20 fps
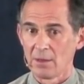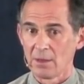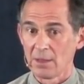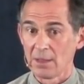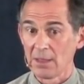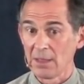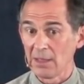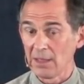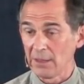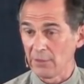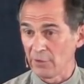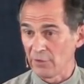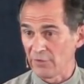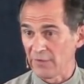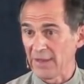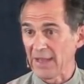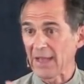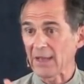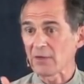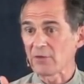King Lear is
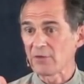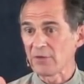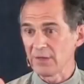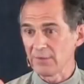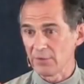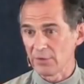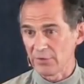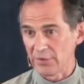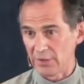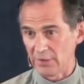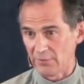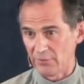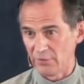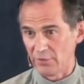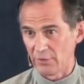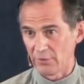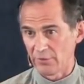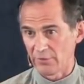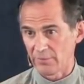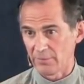the activity of
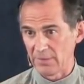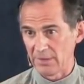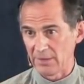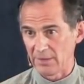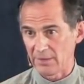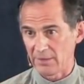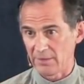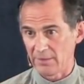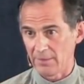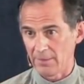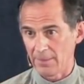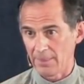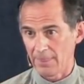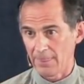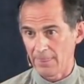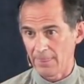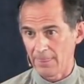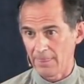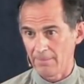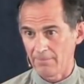John Smith.
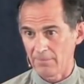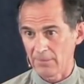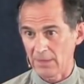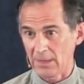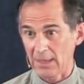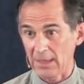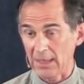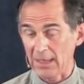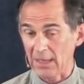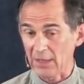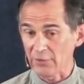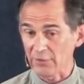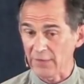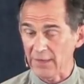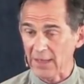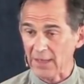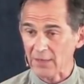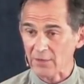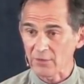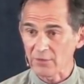As
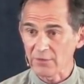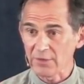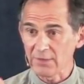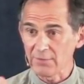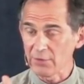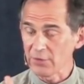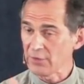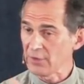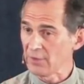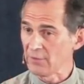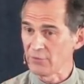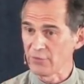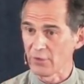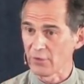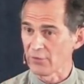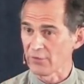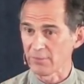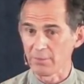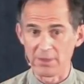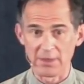the activity of
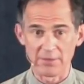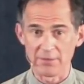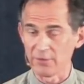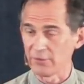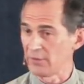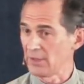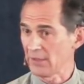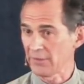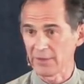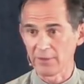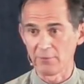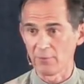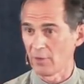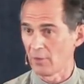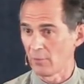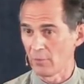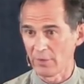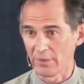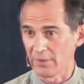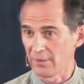John Smith, there's nothing
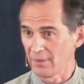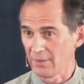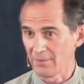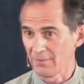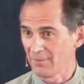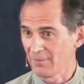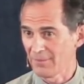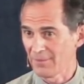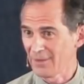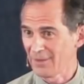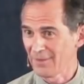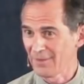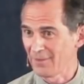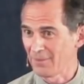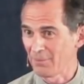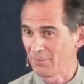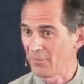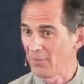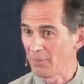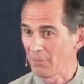wrong with
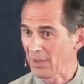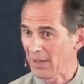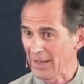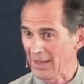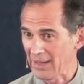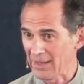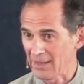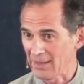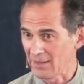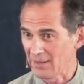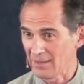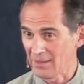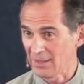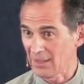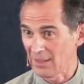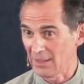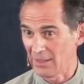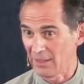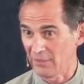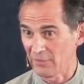the play,
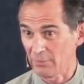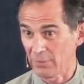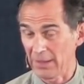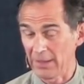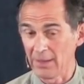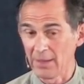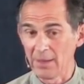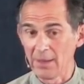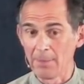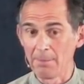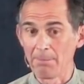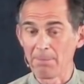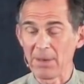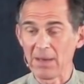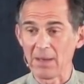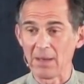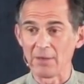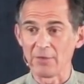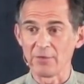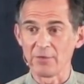King Lear's play.
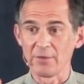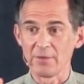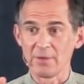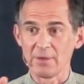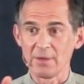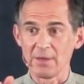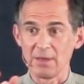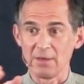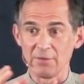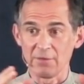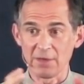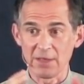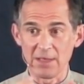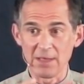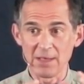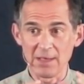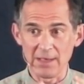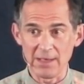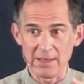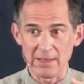But if
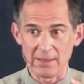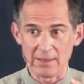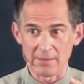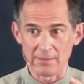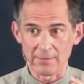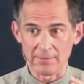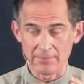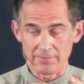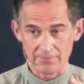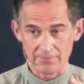King Lear,